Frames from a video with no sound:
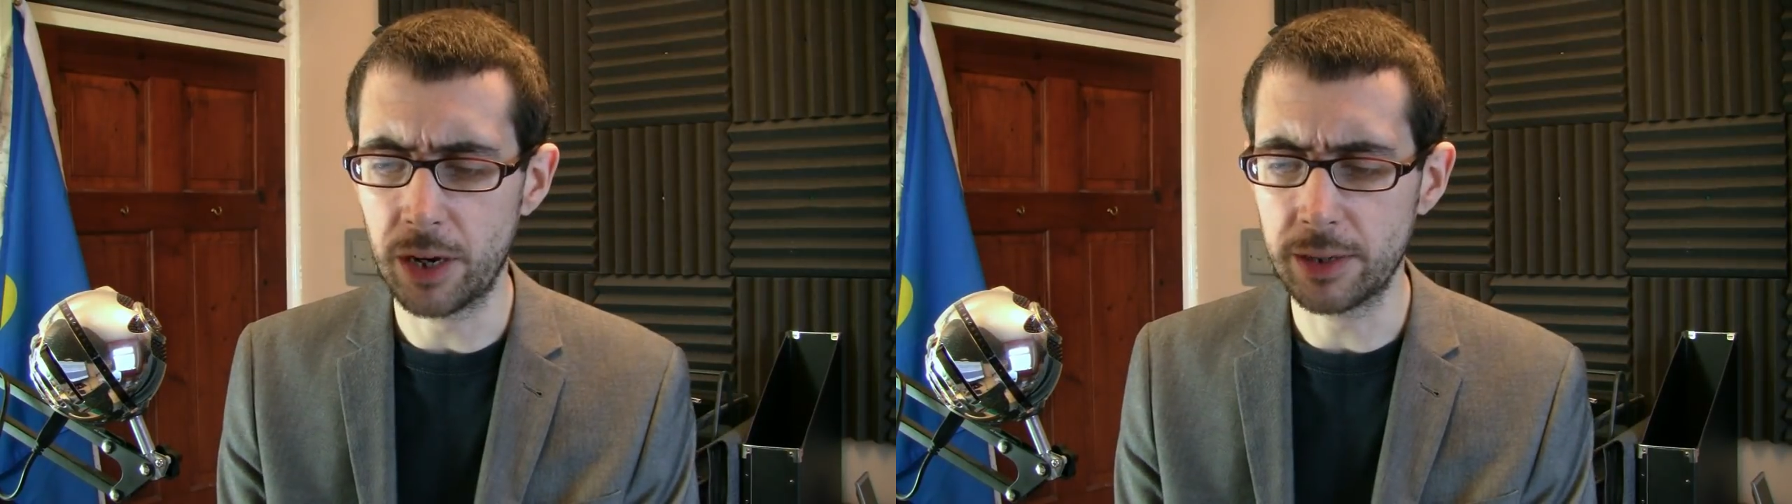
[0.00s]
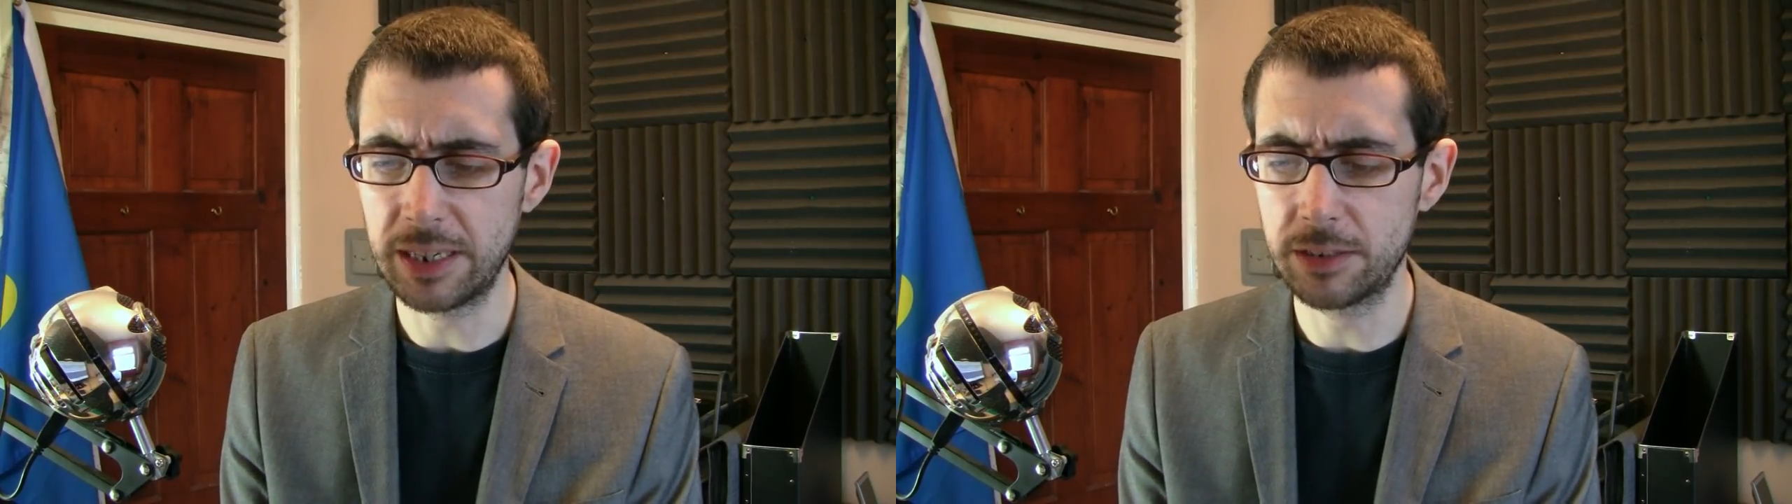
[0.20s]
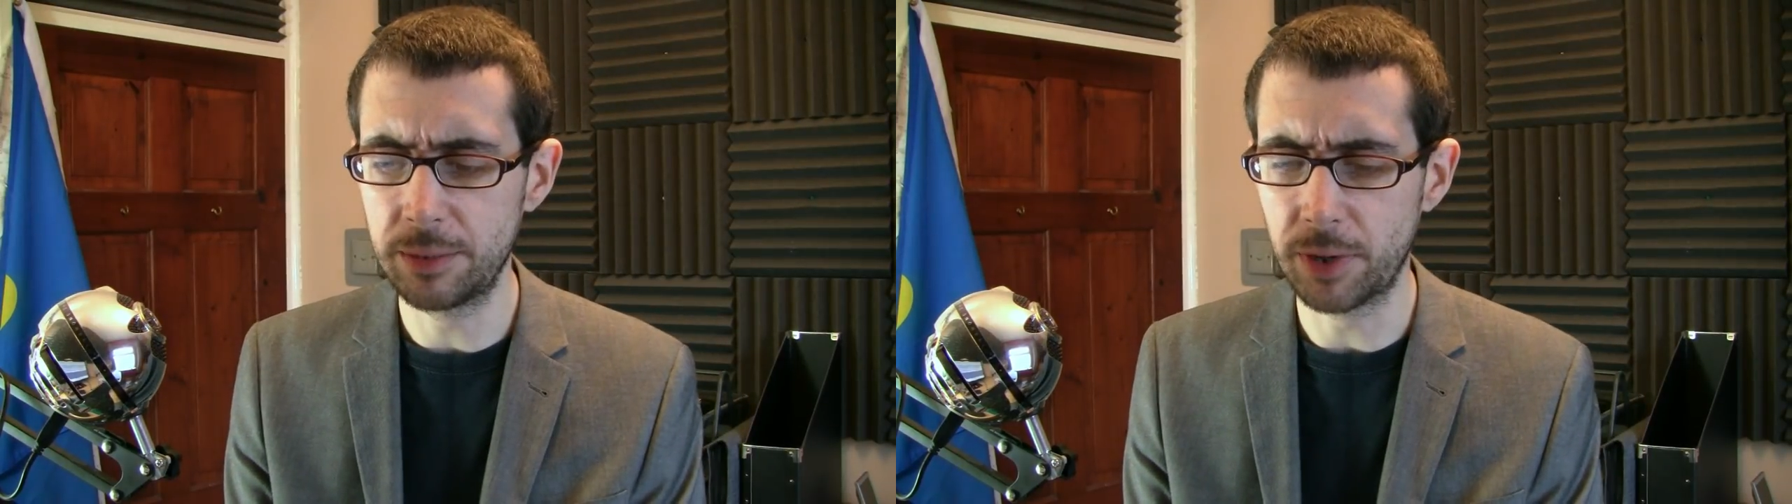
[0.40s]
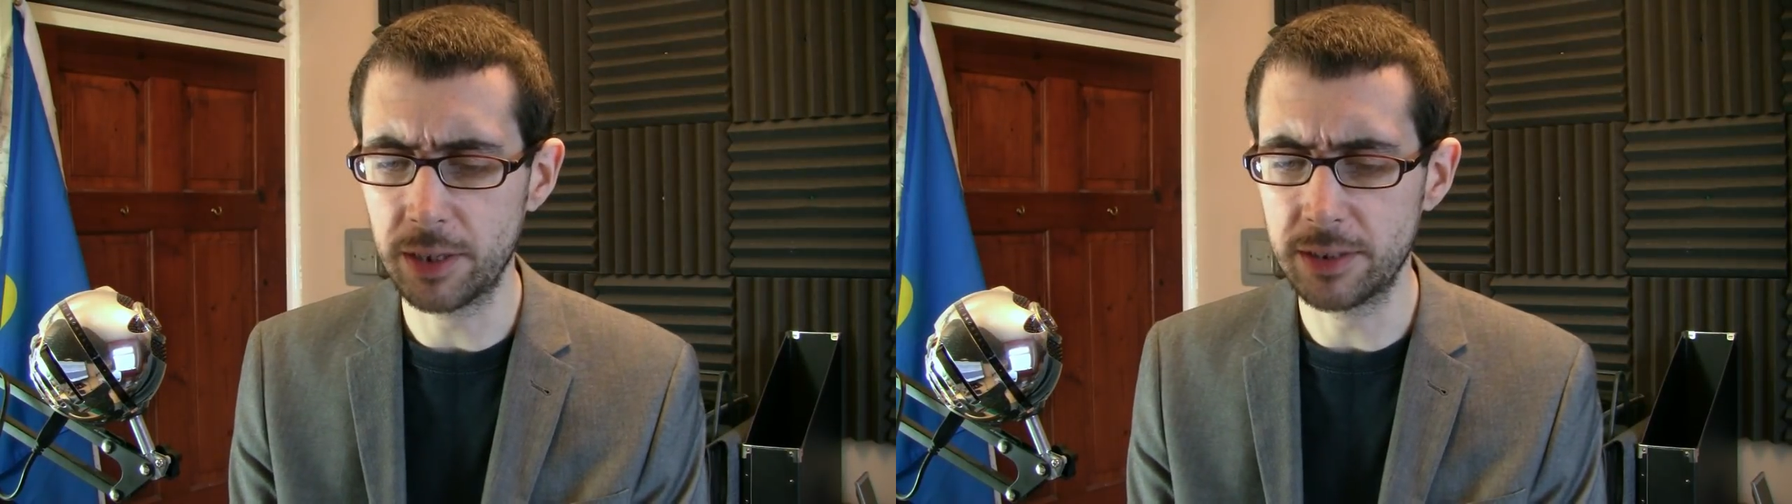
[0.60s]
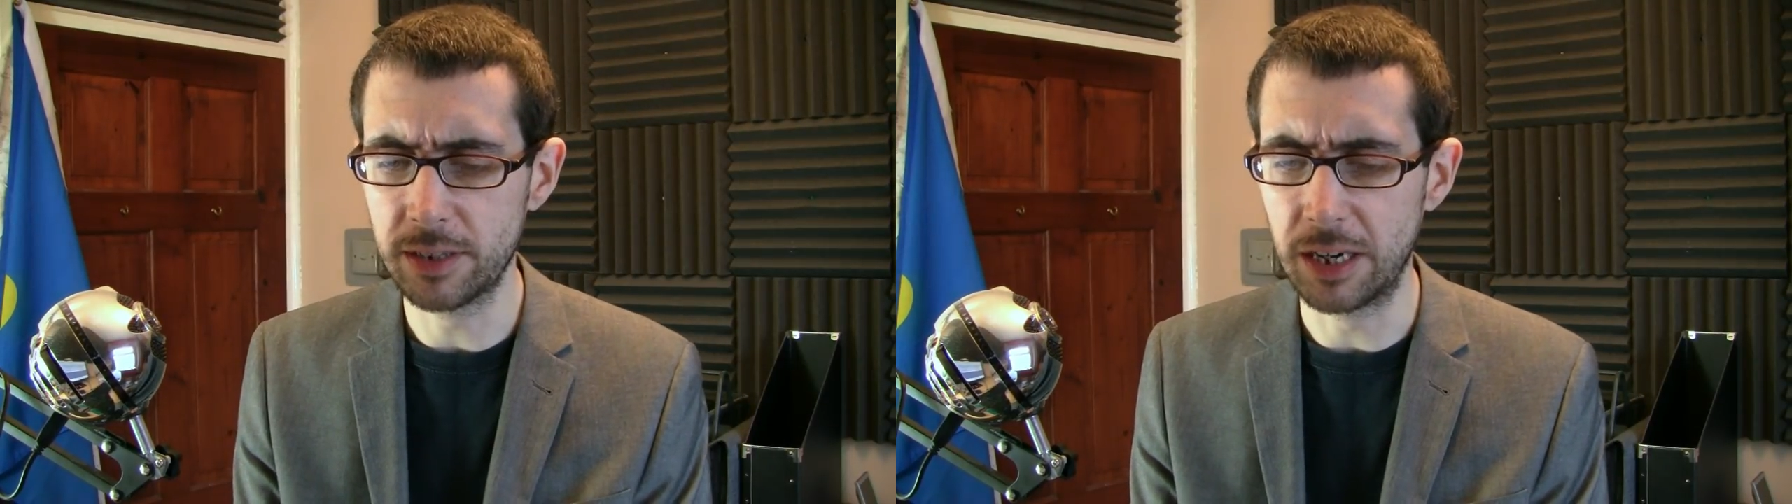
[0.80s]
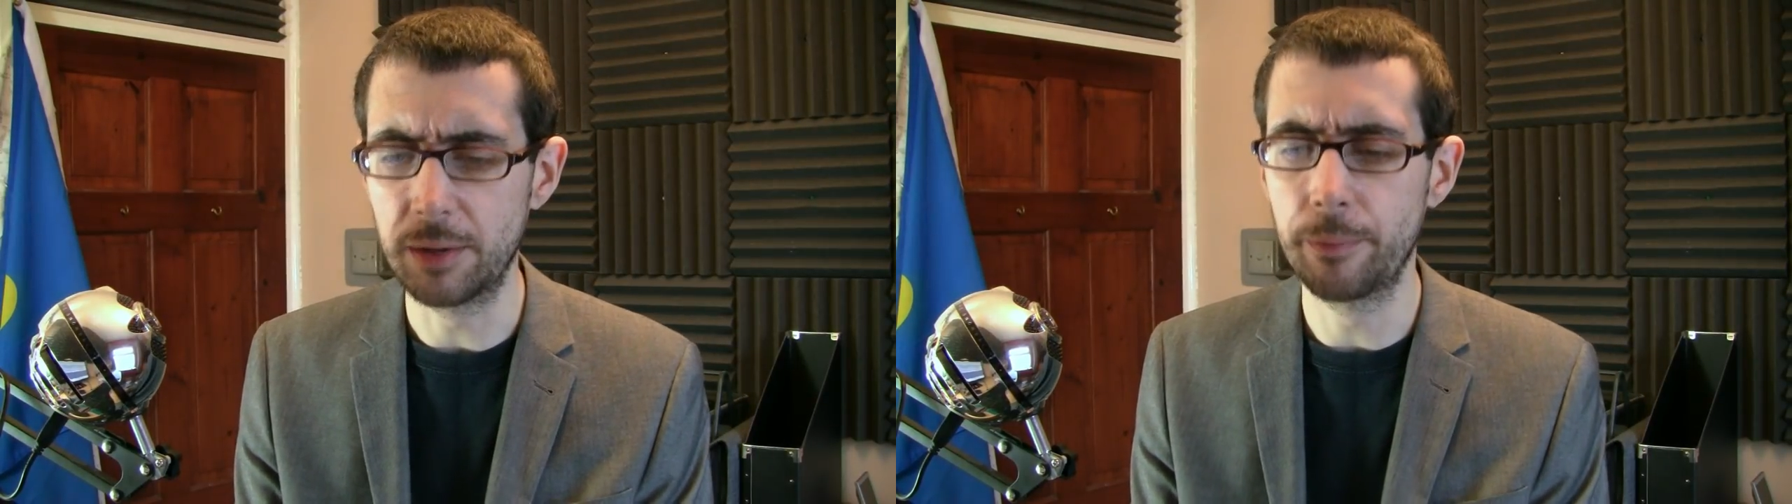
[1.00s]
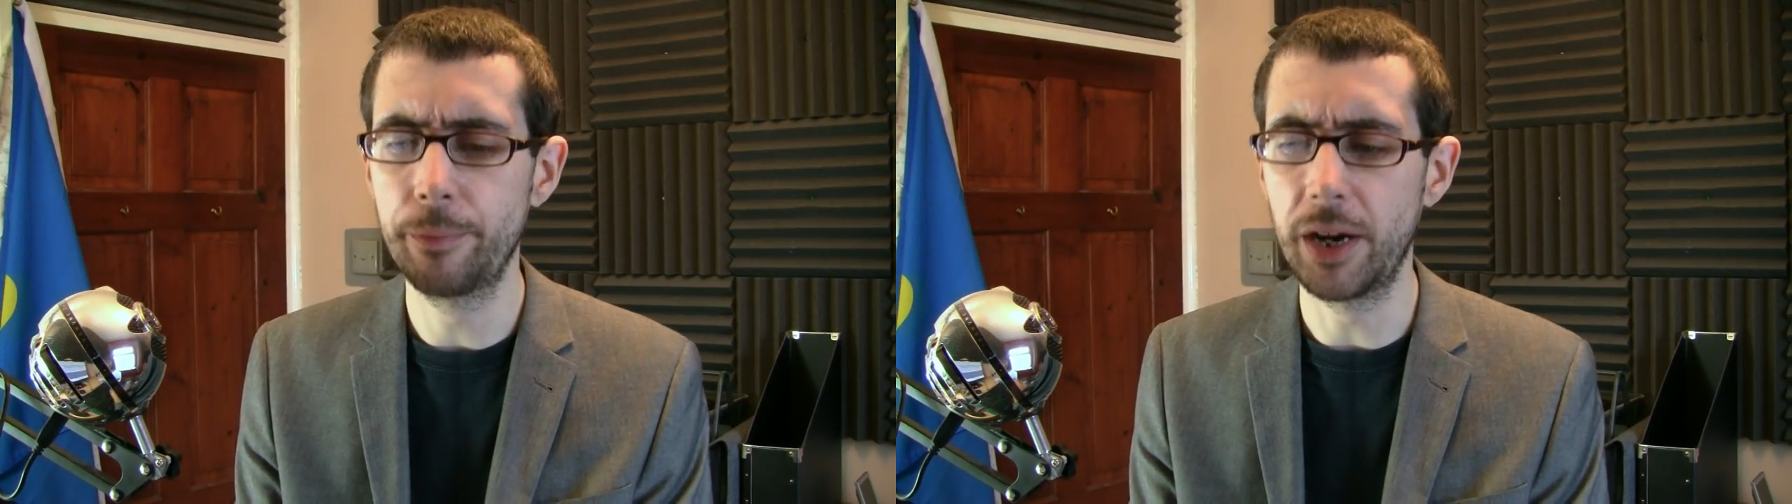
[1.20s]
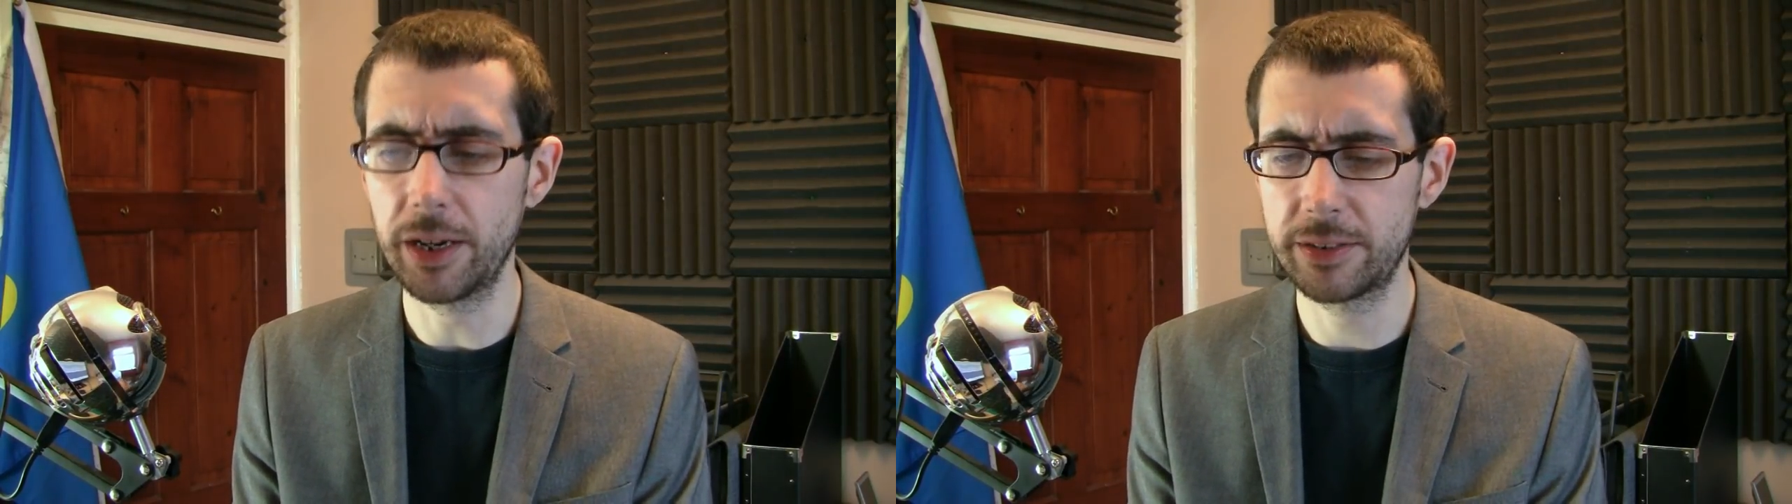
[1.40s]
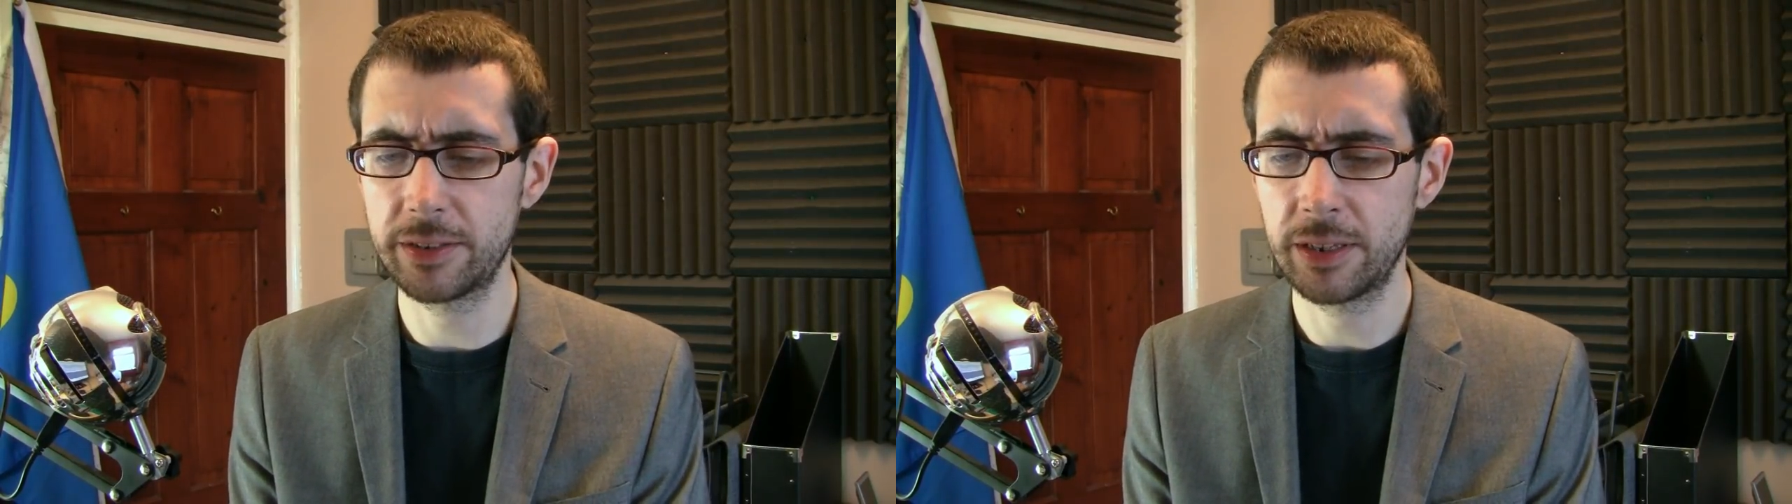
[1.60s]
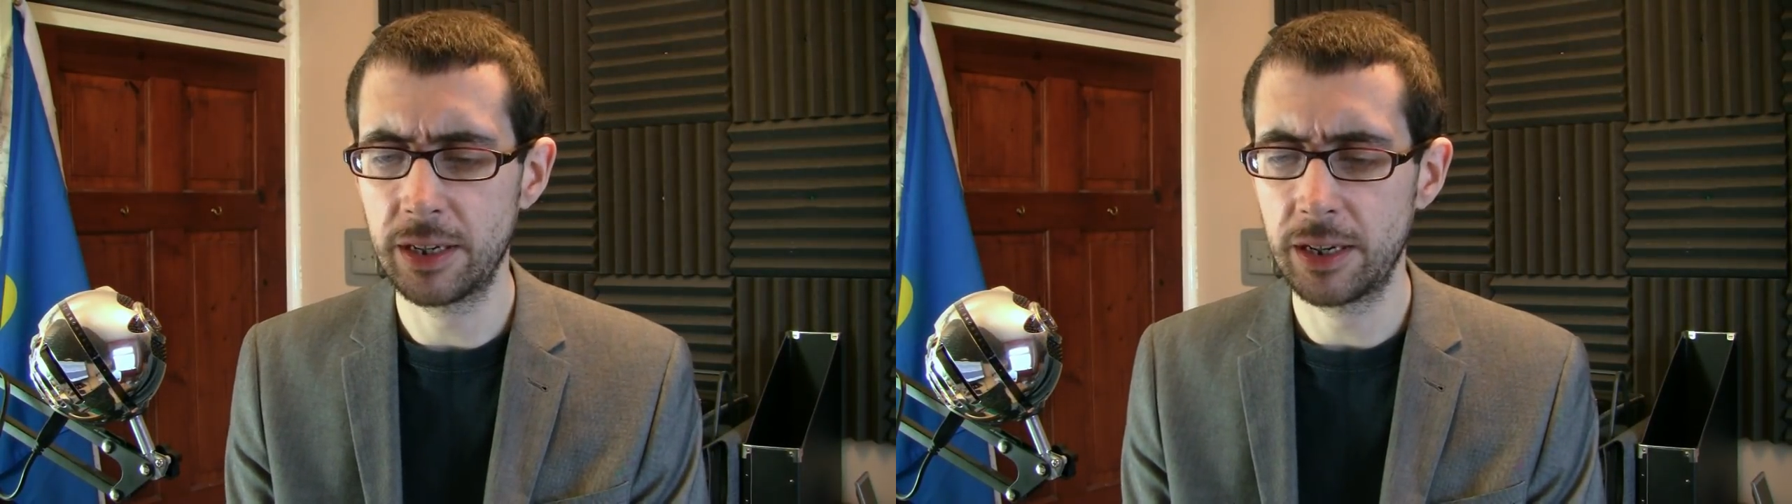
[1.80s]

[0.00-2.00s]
are guilty by design, but...